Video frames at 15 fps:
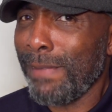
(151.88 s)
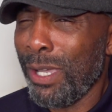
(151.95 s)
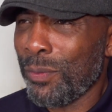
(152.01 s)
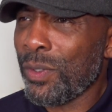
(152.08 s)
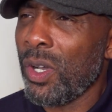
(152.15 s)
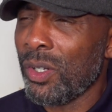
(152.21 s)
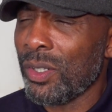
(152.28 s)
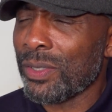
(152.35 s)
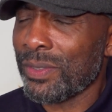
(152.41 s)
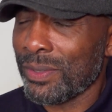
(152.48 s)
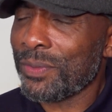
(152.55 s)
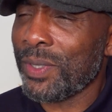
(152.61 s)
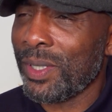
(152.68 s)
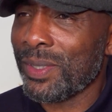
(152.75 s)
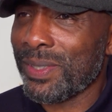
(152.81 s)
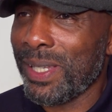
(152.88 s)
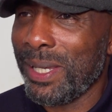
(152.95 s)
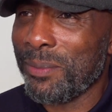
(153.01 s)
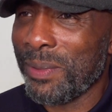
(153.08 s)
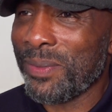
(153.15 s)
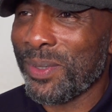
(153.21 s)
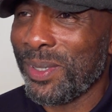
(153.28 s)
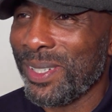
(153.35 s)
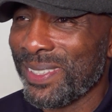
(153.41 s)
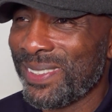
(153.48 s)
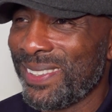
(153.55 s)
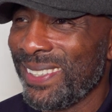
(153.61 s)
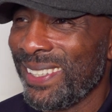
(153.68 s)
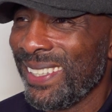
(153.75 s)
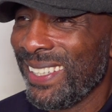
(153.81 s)
Of course I
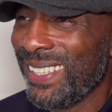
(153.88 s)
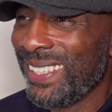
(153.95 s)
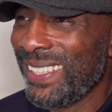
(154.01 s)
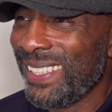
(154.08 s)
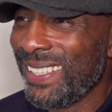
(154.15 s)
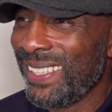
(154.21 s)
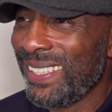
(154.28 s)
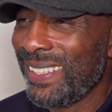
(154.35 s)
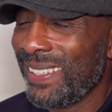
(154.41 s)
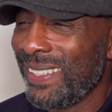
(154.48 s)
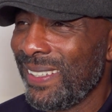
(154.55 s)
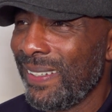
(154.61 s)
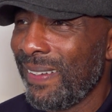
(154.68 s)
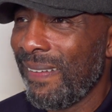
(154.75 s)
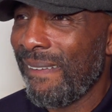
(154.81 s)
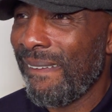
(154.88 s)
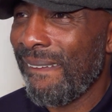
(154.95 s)
am.